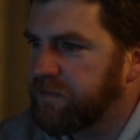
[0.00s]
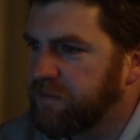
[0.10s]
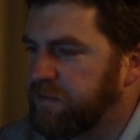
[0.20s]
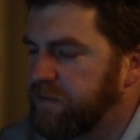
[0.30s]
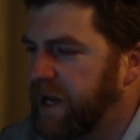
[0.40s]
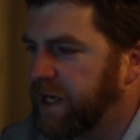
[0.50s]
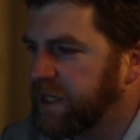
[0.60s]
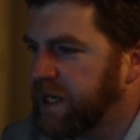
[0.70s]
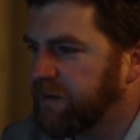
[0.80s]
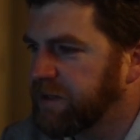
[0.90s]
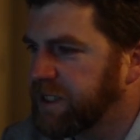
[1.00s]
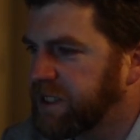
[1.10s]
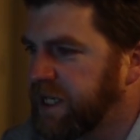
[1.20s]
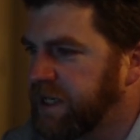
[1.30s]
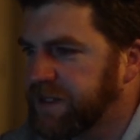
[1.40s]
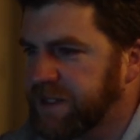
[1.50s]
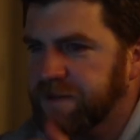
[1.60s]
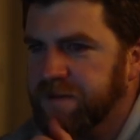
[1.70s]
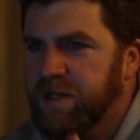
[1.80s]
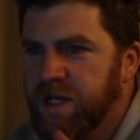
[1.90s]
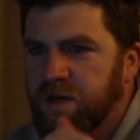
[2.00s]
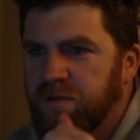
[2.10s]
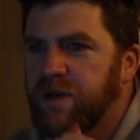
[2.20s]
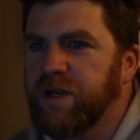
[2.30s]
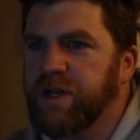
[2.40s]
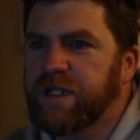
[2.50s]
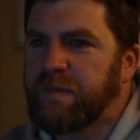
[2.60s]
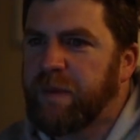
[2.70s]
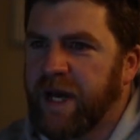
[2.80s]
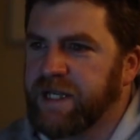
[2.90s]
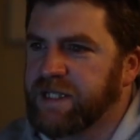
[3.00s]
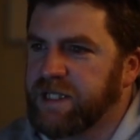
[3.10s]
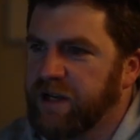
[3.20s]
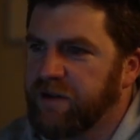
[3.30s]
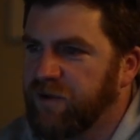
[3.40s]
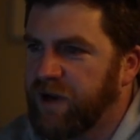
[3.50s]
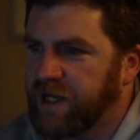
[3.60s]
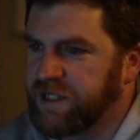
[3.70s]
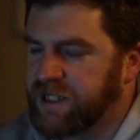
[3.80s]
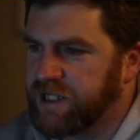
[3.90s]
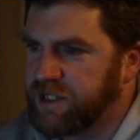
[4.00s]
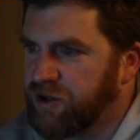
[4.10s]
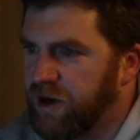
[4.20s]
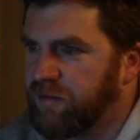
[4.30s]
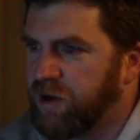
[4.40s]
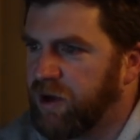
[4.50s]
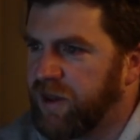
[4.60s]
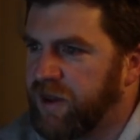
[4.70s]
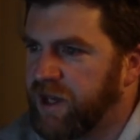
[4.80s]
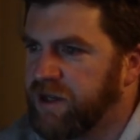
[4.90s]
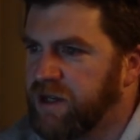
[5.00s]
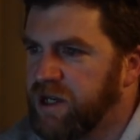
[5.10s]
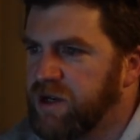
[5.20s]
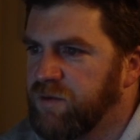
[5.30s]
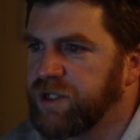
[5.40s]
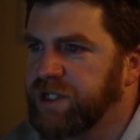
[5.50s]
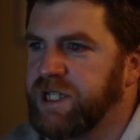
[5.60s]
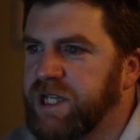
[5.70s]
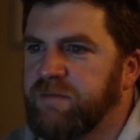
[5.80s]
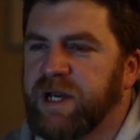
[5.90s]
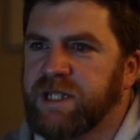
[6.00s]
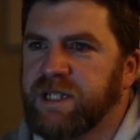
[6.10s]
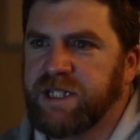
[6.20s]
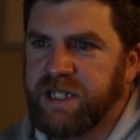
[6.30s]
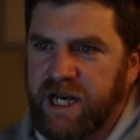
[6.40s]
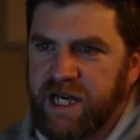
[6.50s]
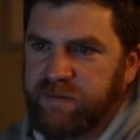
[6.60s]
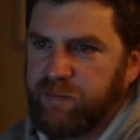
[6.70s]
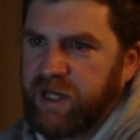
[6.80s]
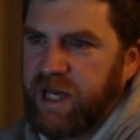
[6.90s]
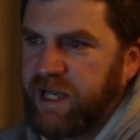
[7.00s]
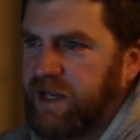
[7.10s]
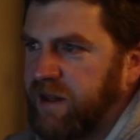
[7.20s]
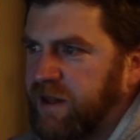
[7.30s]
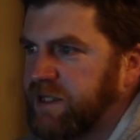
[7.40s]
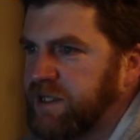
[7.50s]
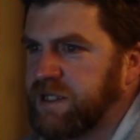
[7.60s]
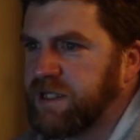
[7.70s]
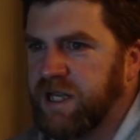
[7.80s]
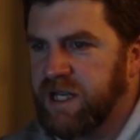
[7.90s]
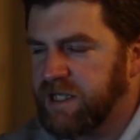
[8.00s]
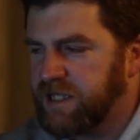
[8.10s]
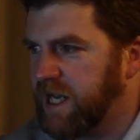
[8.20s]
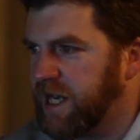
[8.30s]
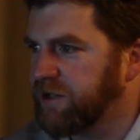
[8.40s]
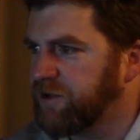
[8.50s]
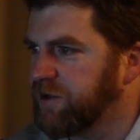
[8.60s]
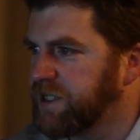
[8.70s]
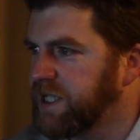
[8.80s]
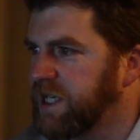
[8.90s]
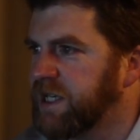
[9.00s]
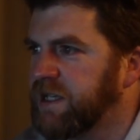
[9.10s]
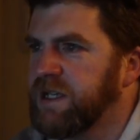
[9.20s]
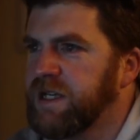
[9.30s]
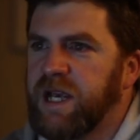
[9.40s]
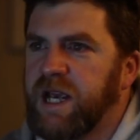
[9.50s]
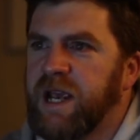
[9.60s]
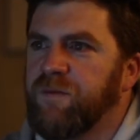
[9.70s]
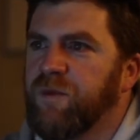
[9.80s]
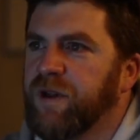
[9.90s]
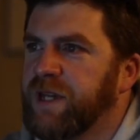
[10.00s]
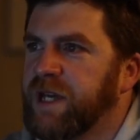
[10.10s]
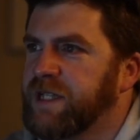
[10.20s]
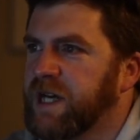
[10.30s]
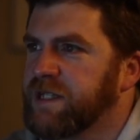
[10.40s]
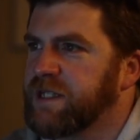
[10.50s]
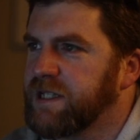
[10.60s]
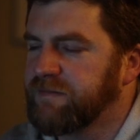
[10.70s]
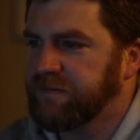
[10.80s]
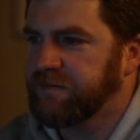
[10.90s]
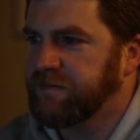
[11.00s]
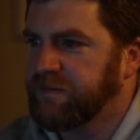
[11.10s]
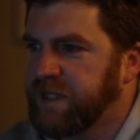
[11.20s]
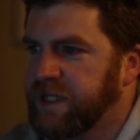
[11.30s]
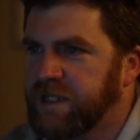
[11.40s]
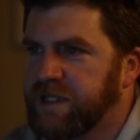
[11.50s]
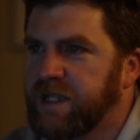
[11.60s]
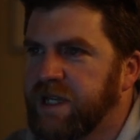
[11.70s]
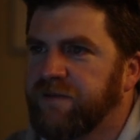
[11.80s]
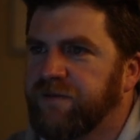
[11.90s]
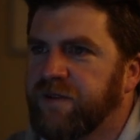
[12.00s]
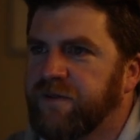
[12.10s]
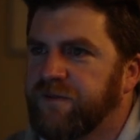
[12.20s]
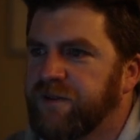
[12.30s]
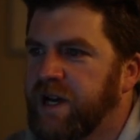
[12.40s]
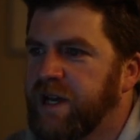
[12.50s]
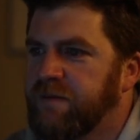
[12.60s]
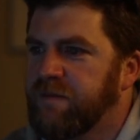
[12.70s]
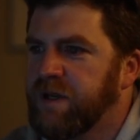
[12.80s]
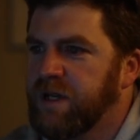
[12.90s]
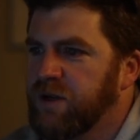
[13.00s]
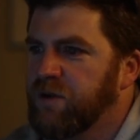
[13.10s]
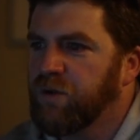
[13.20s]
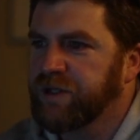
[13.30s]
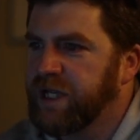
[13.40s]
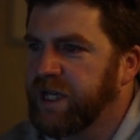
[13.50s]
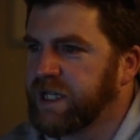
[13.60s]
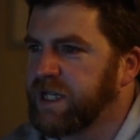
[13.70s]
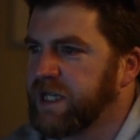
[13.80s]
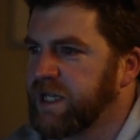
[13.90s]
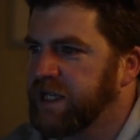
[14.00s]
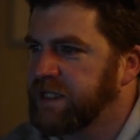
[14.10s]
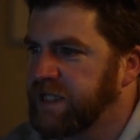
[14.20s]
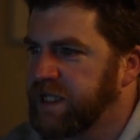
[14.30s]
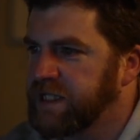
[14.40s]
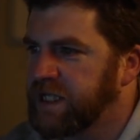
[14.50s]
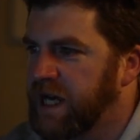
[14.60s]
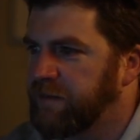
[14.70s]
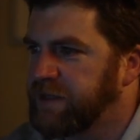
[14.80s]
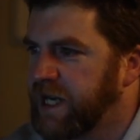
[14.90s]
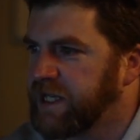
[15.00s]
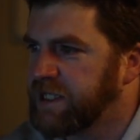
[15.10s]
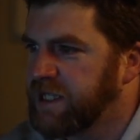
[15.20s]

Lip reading: back a couple of steps. When I hit space, it runs this timeline thing, which then basically starts playing this down across there. And what that does is every frame or tick, it sends an update,